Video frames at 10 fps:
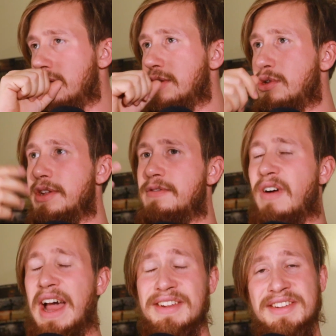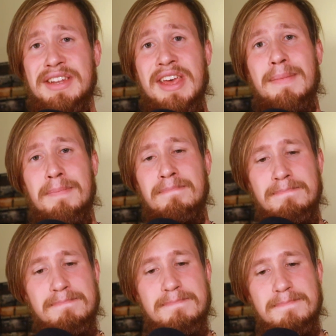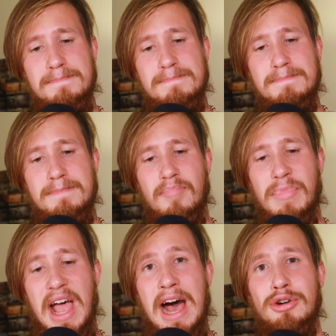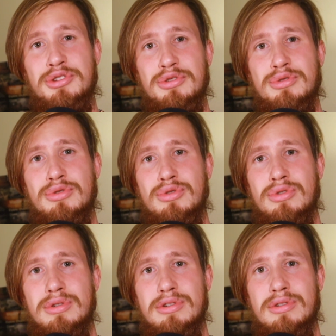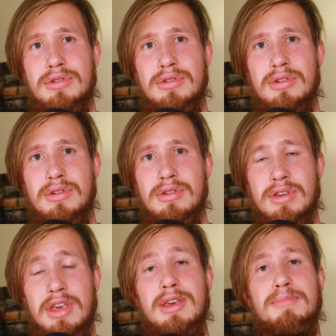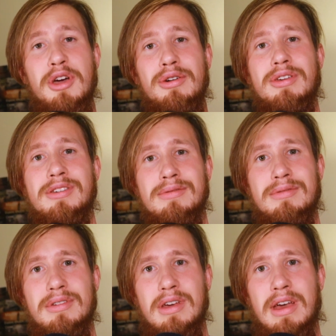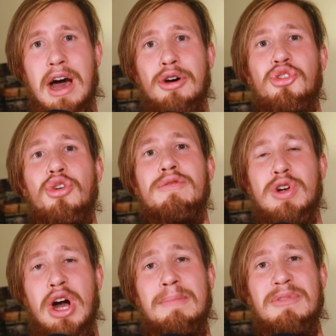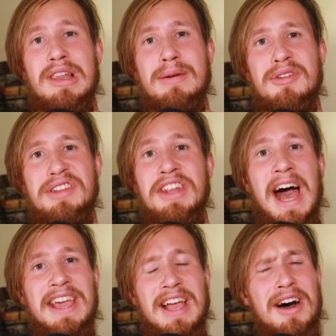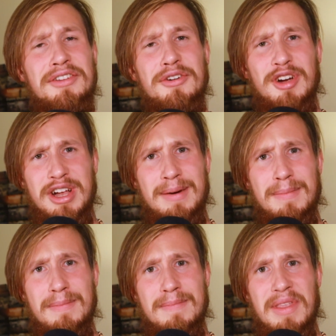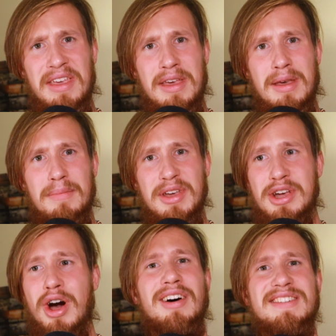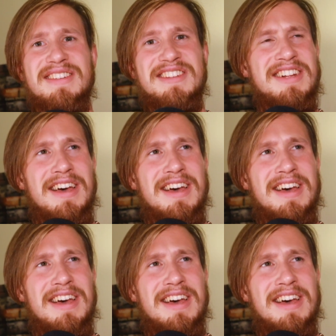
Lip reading: to advise them how to keep going, how to overcome the limit that I can't overcome. Because